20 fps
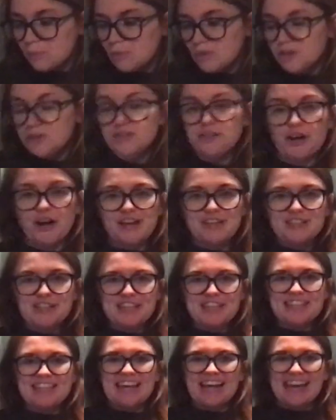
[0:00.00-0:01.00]
Sorry. So
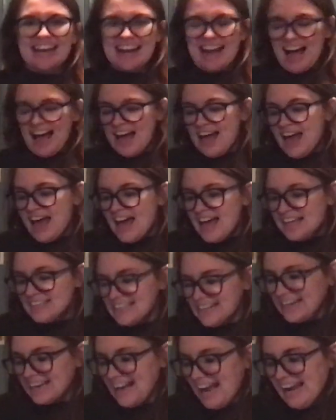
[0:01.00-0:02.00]
the second
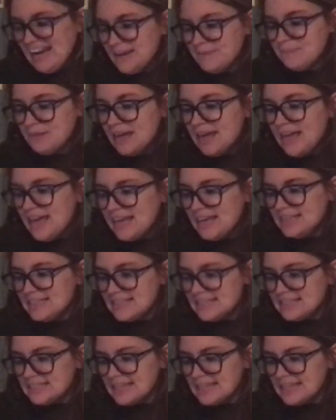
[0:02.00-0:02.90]
item is this.